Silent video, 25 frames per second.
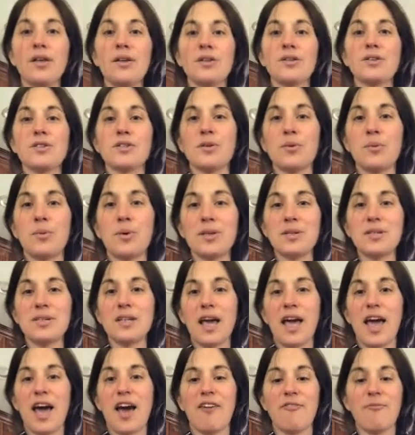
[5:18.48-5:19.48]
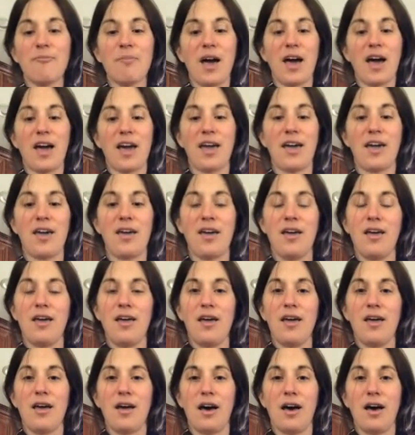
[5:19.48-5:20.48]
So once I have my
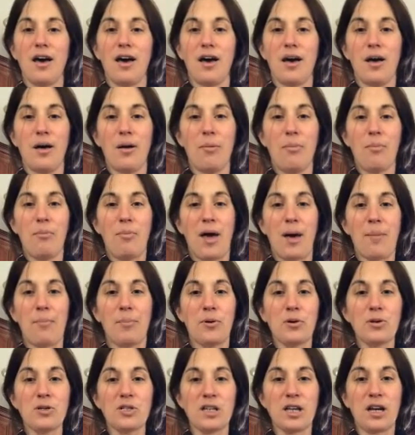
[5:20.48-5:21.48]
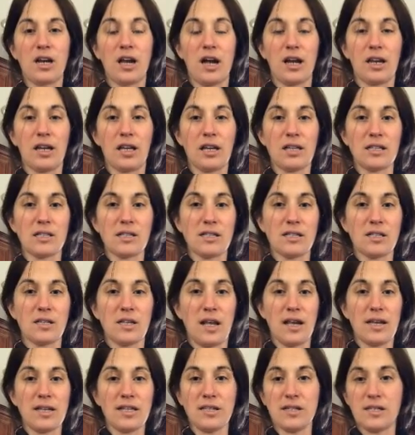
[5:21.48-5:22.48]
peppers and onions
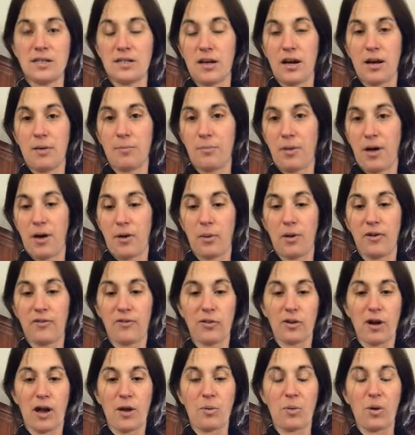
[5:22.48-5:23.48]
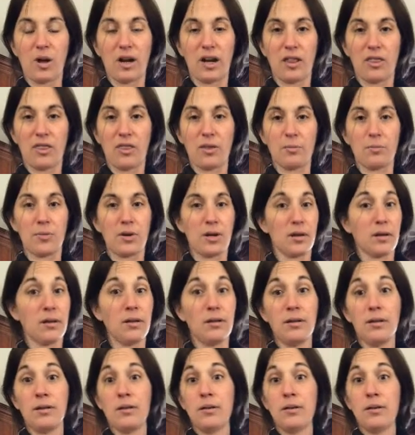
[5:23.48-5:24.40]
sliced up however I wanted them to